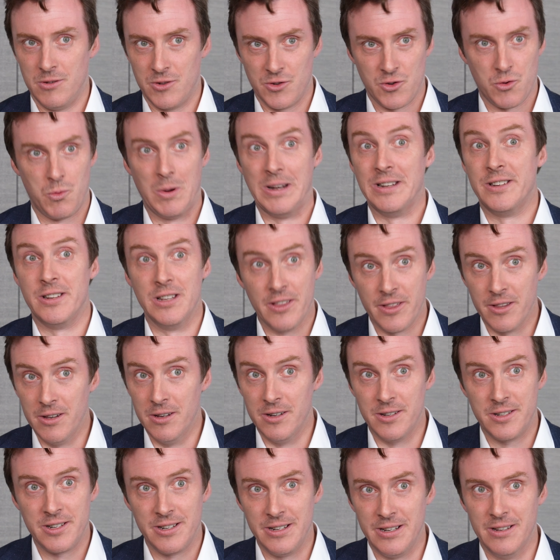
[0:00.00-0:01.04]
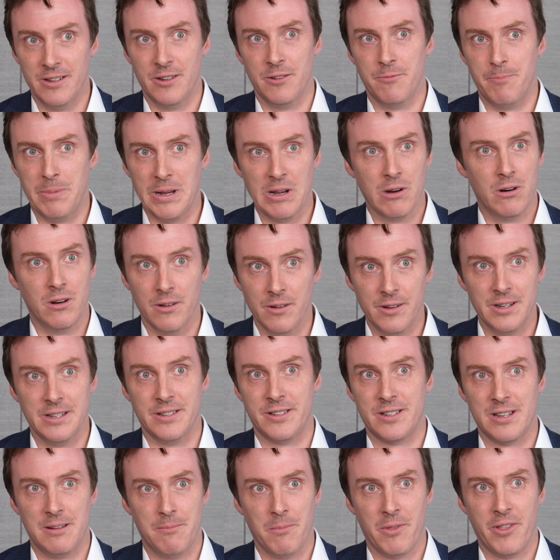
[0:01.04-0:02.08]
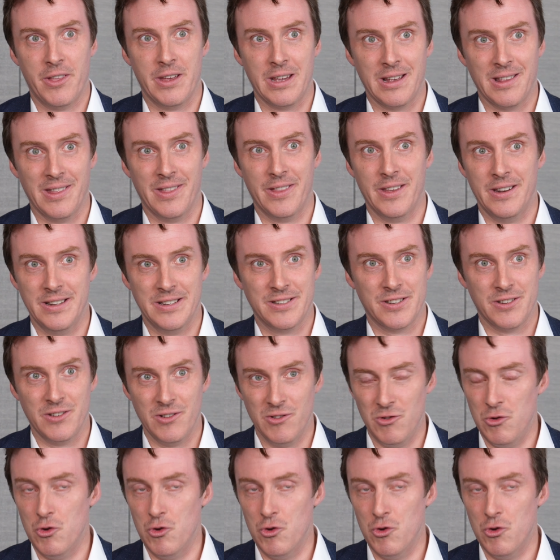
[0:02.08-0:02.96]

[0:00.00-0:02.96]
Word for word: 2030 and beyond is something that is